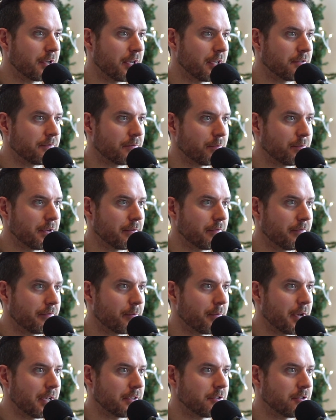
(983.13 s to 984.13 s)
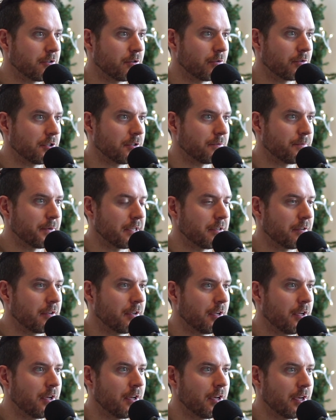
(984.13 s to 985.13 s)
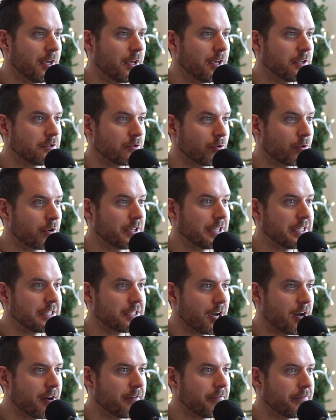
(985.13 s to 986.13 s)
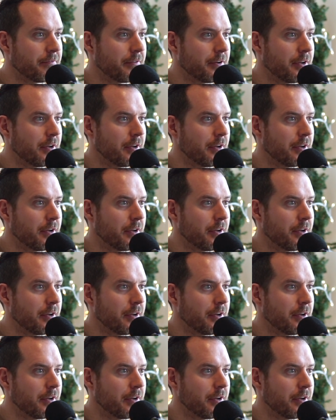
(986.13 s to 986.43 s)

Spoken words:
kids from SU, which has been historically tough.